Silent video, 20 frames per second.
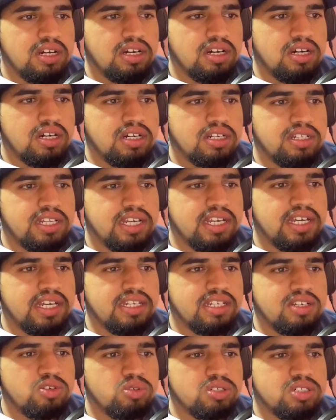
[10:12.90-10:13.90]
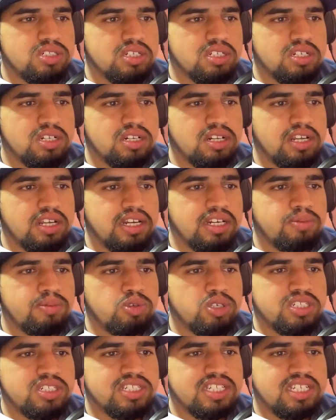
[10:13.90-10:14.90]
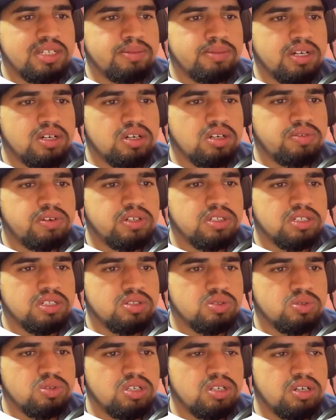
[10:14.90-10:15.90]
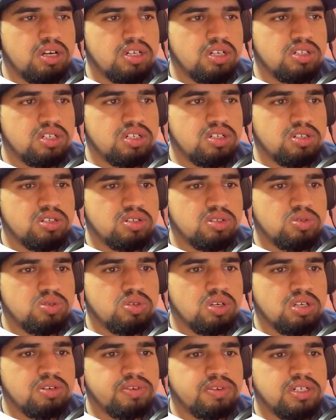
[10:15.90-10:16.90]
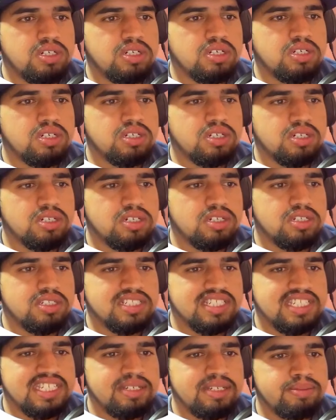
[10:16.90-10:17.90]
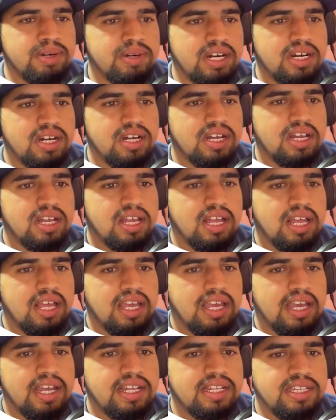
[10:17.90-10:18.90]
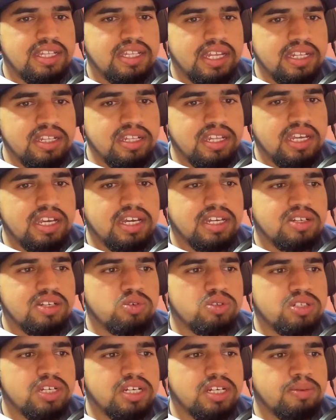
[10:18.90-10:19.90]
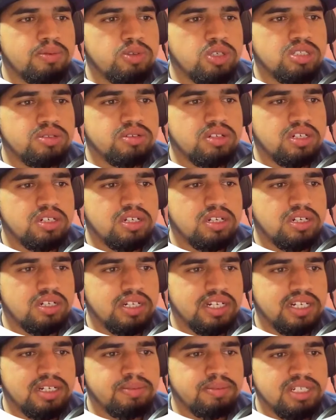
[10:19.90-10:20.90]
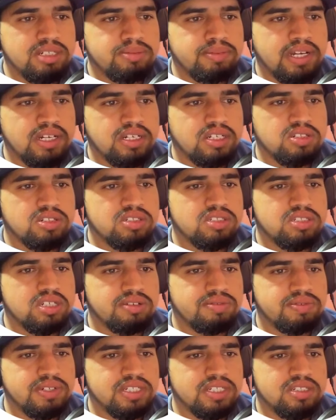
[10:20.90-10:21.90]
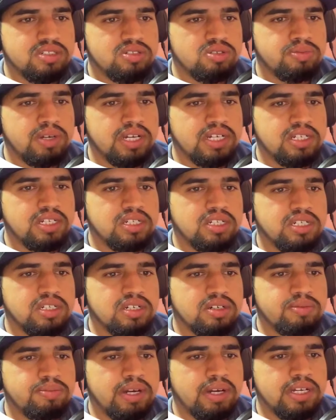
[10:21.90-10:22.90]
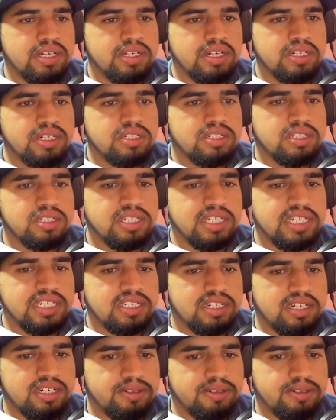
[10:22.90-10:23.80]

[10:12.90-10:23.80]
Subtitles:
they can use AWS schema conversion tool to convert the schema, and then they can use AWS database migration service to migrate the data.